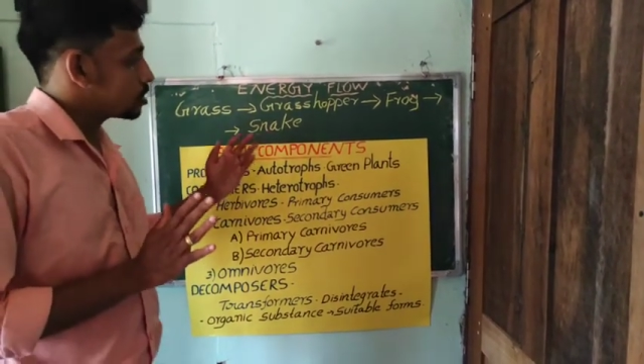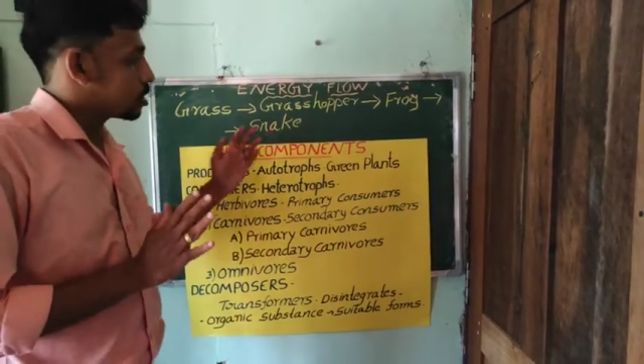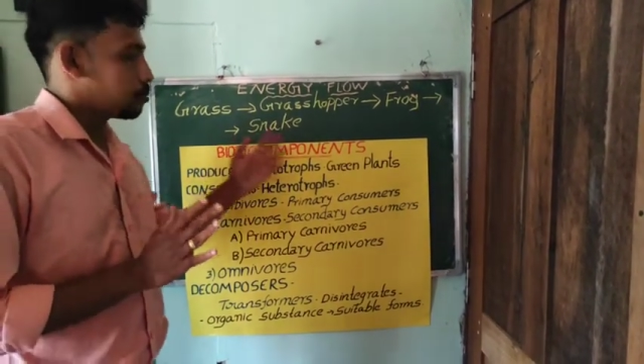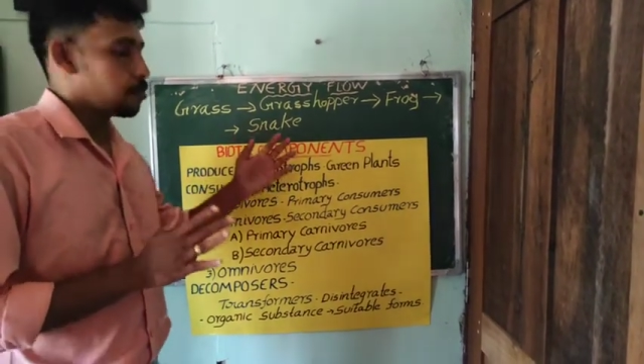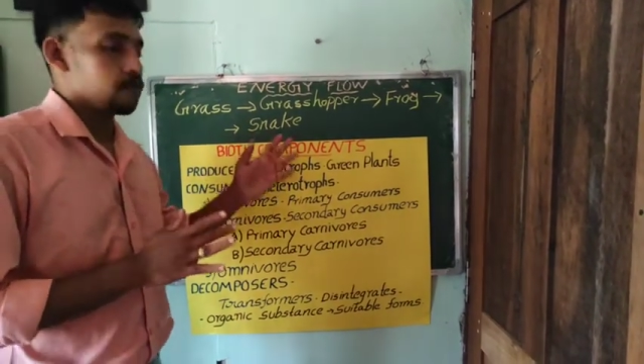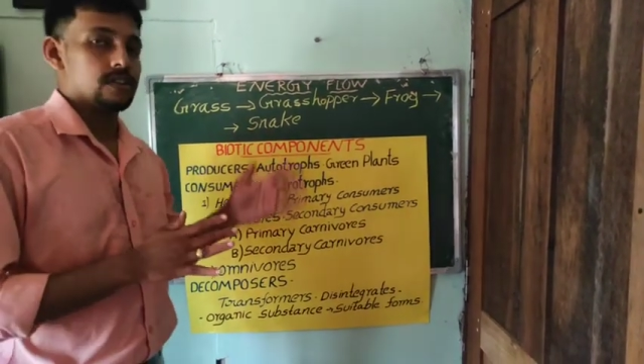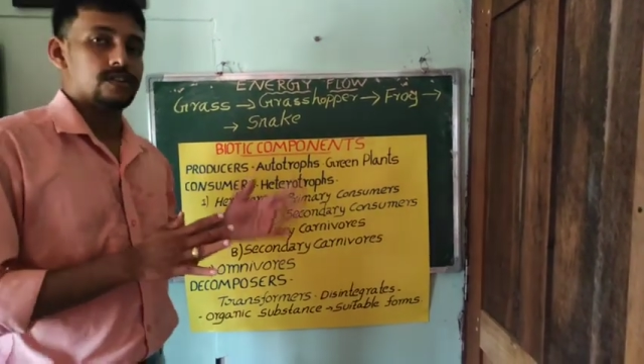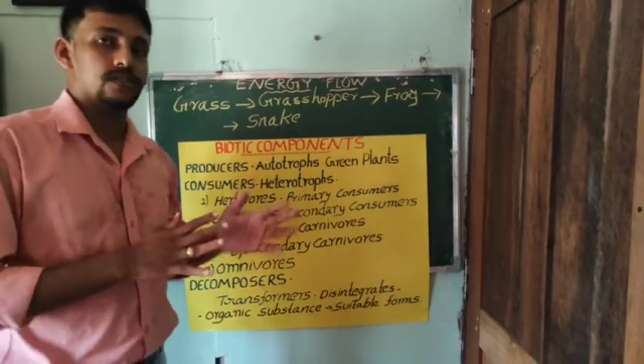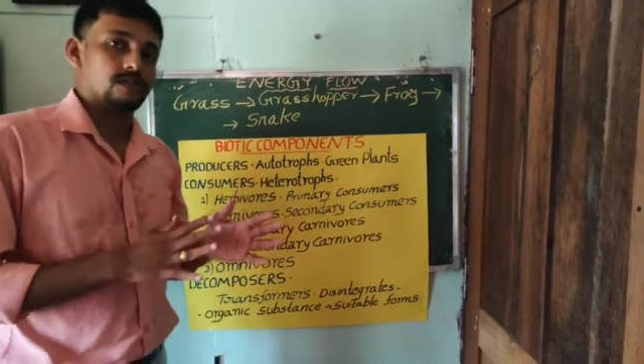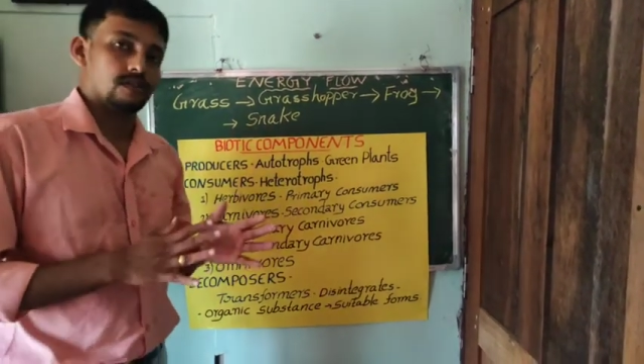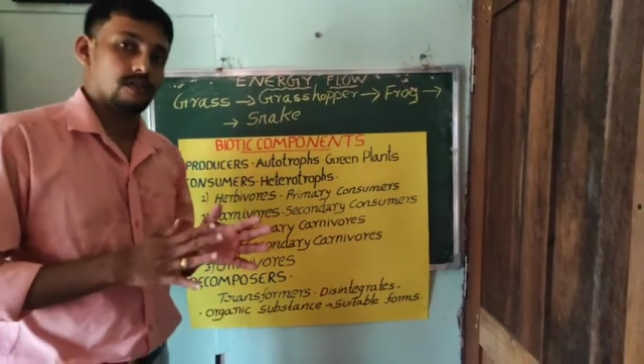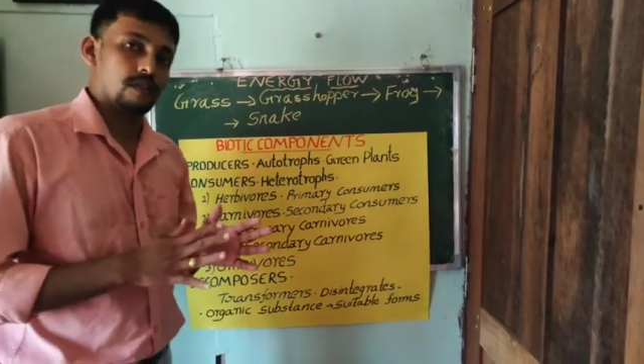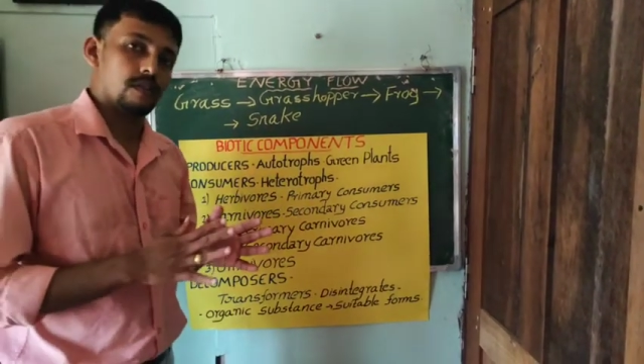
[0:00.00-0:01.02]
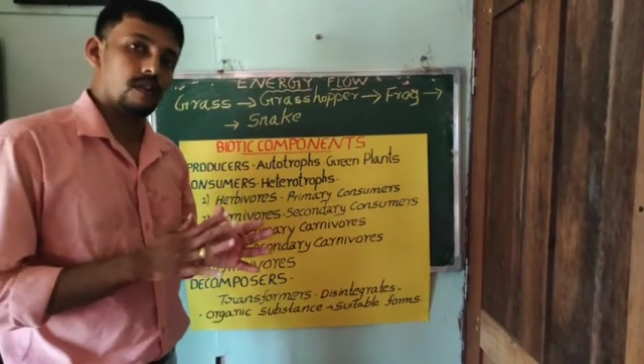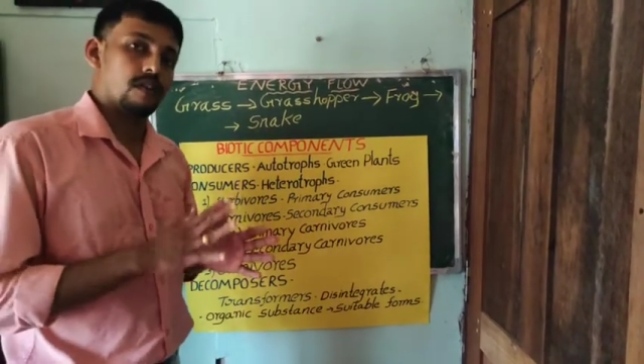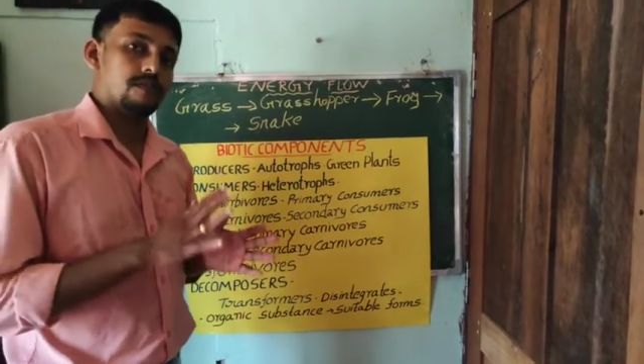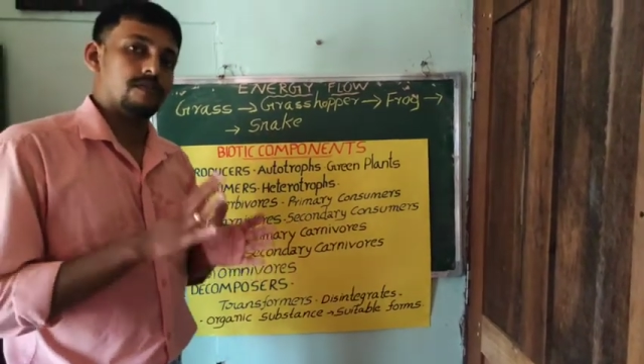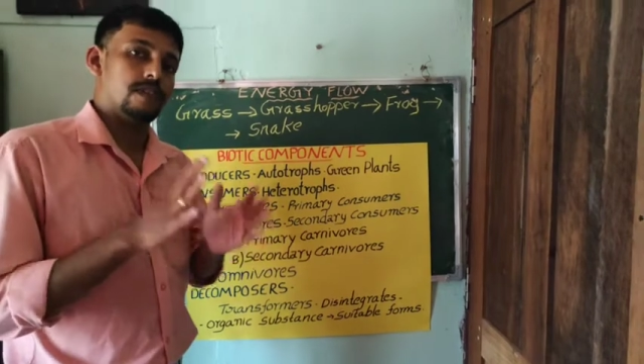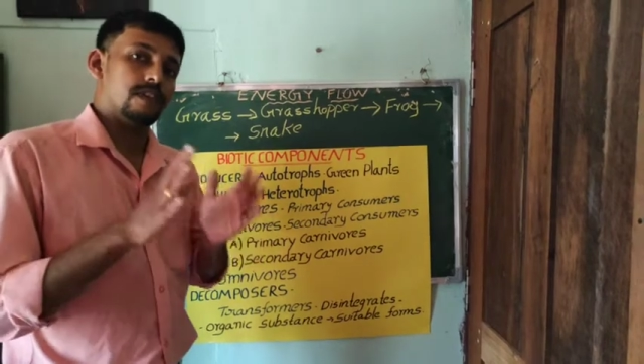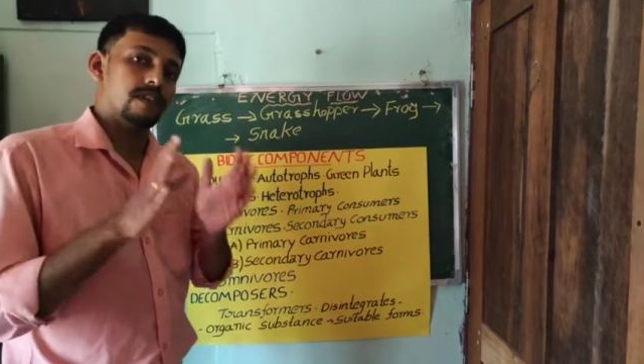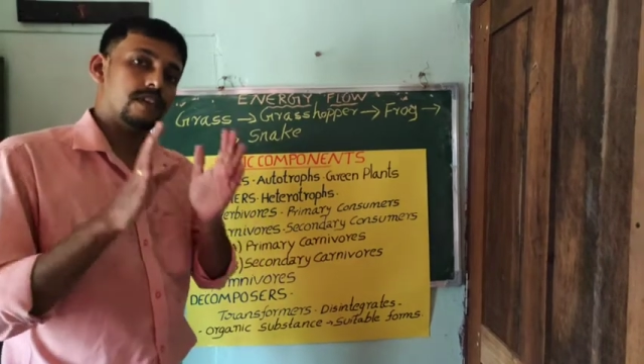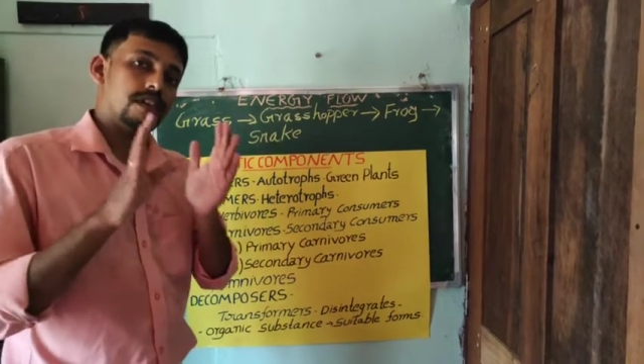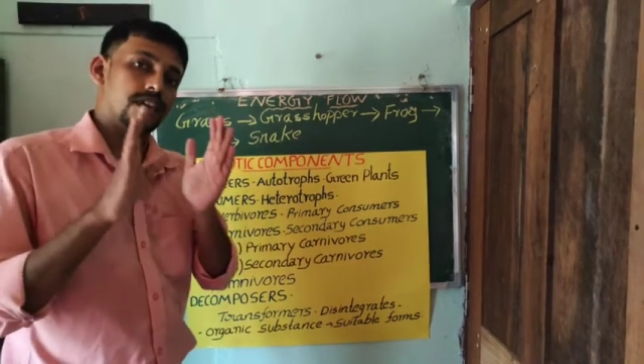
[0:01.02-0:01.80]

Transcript: components of the